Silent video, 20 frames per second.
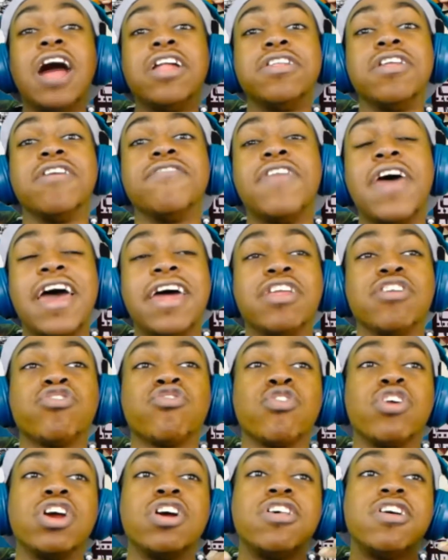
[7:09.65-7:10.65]
I love that in the
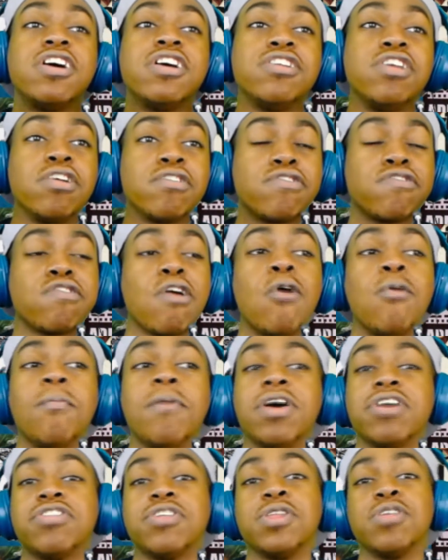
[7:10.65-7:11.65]
trailer. There's so
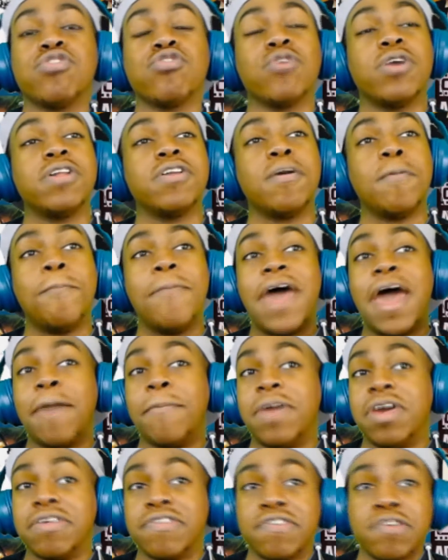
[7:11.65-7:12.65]
much in the trailer,
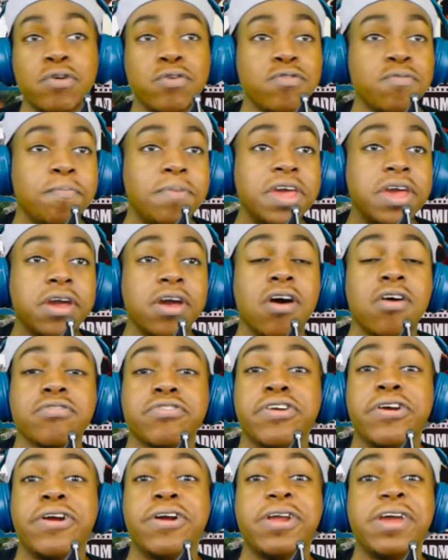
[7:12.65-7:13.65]
Batman's suit being all
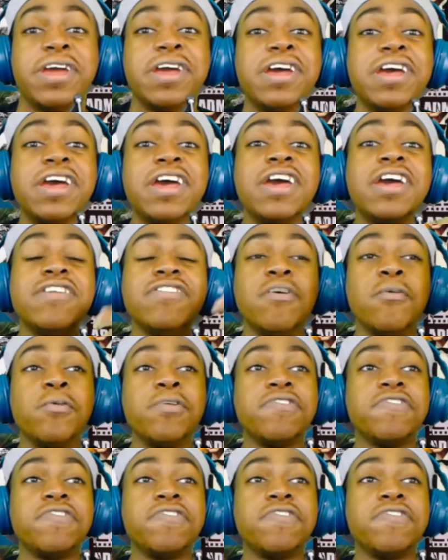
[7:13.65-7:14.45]
dirty. Then we